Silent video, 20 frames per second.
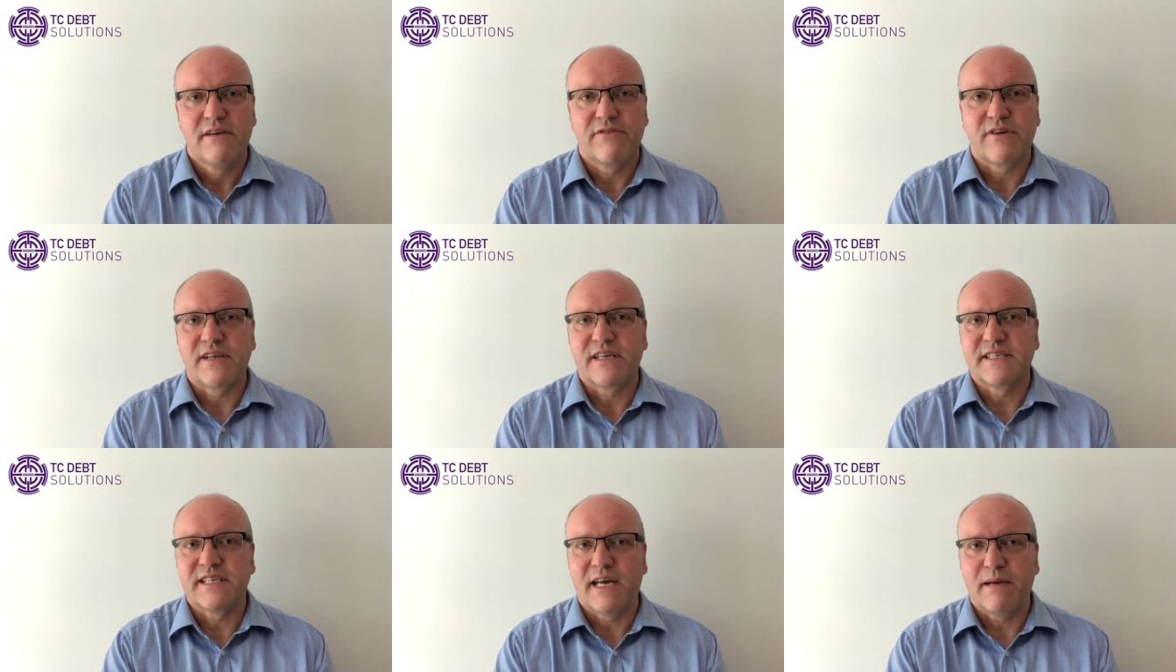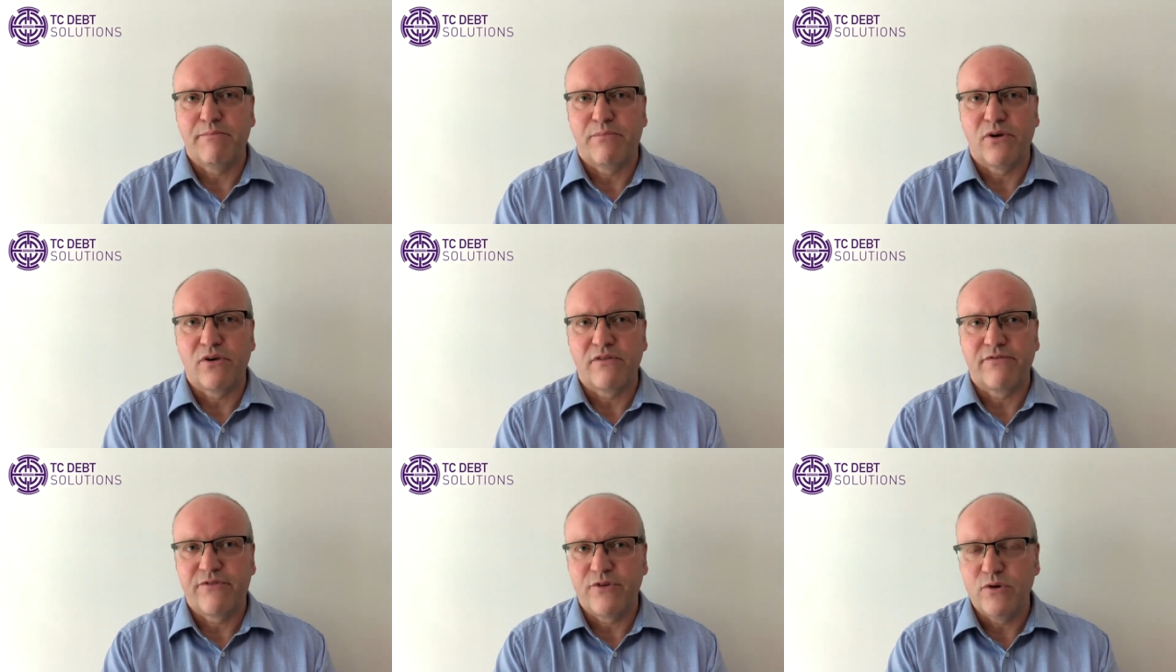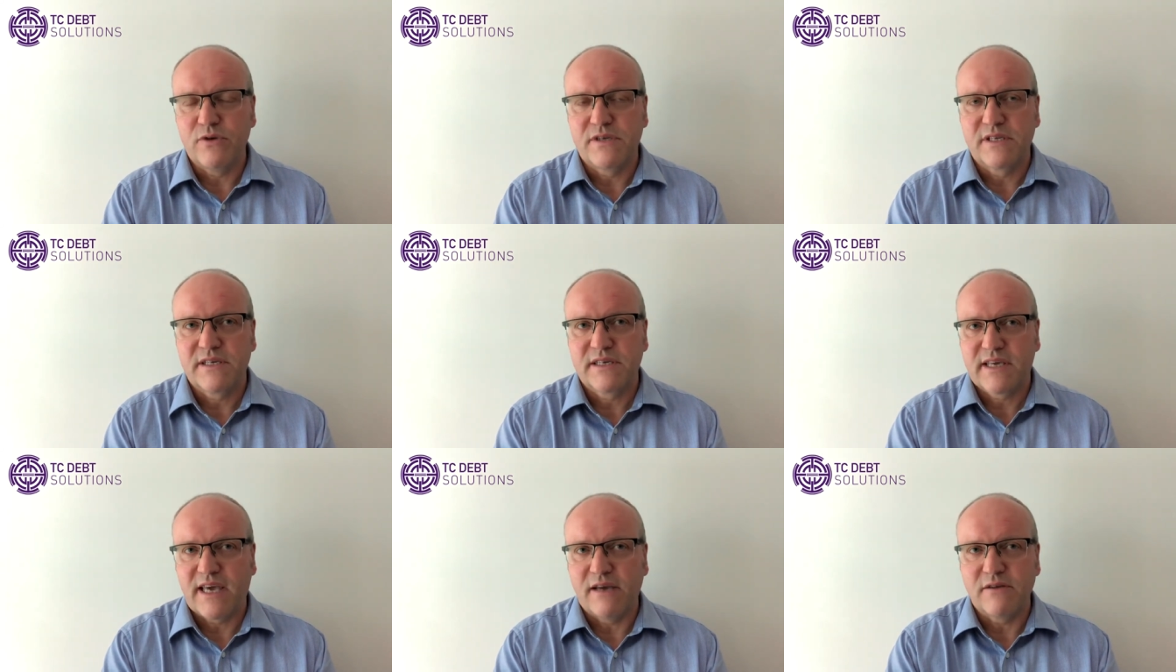for example,
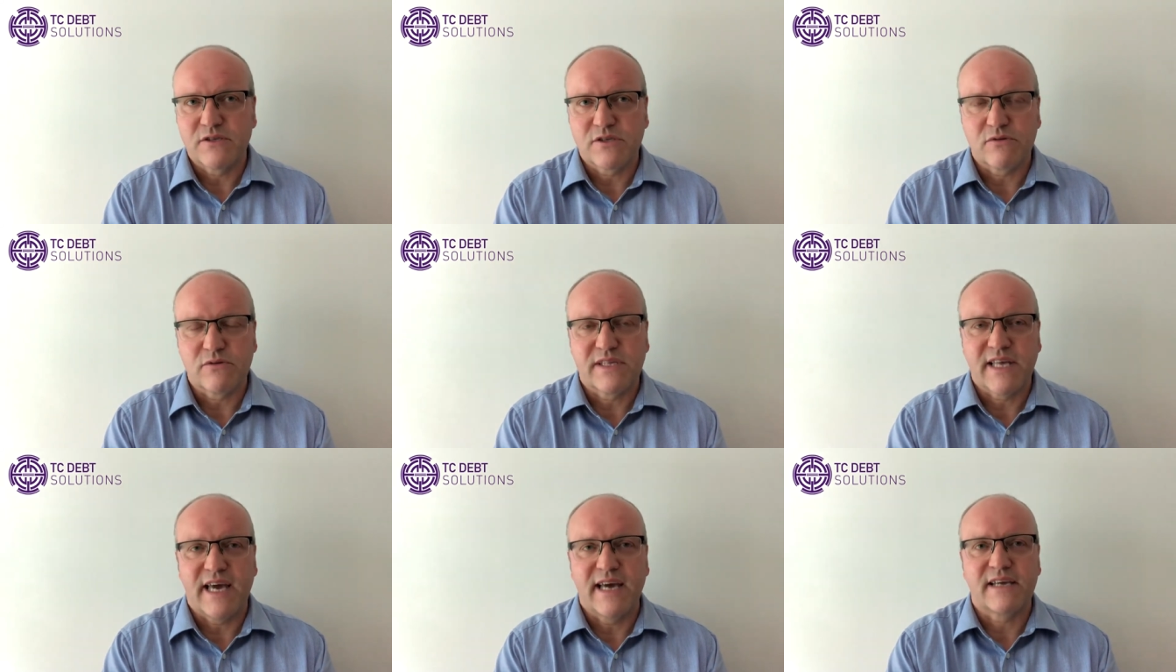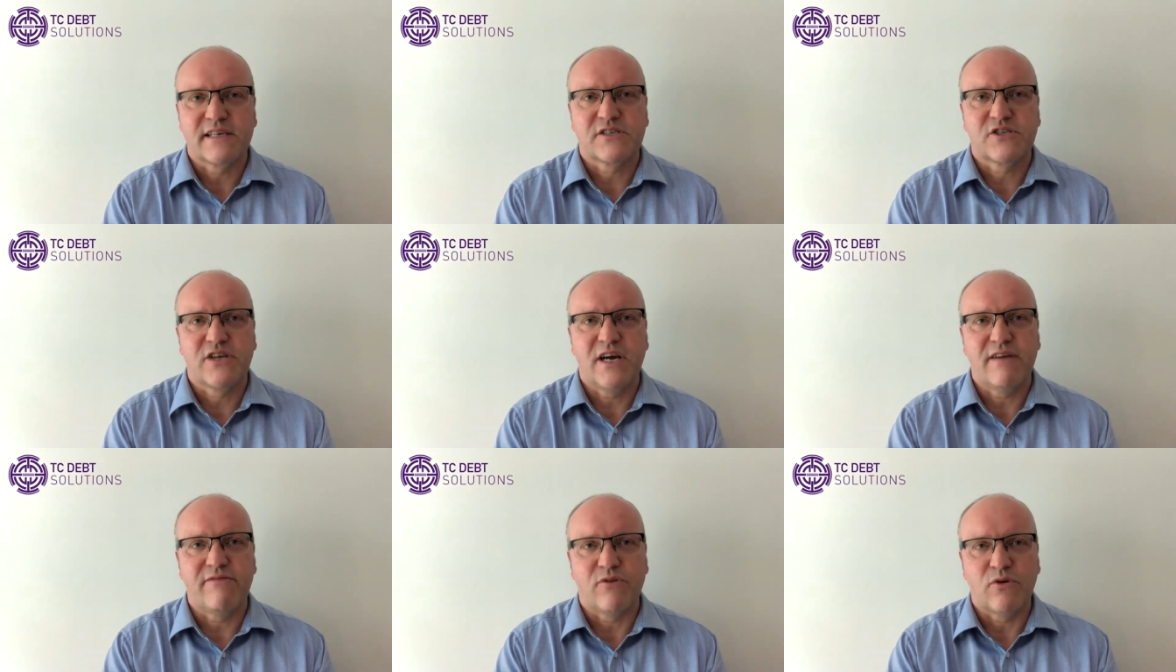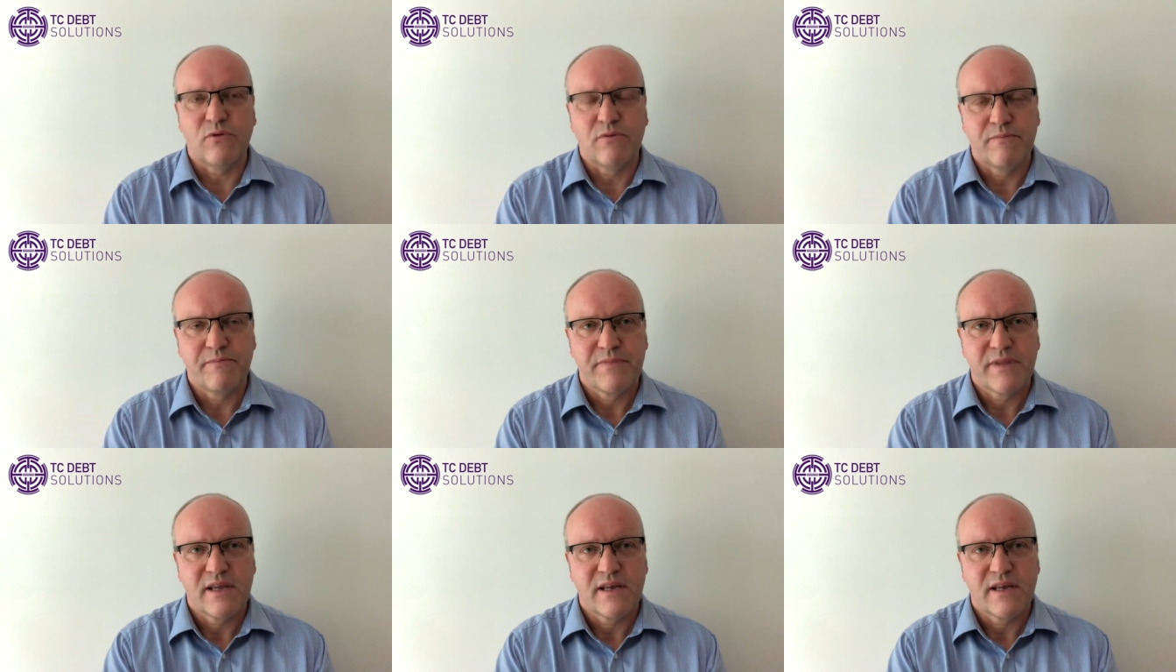food, council tax, travel.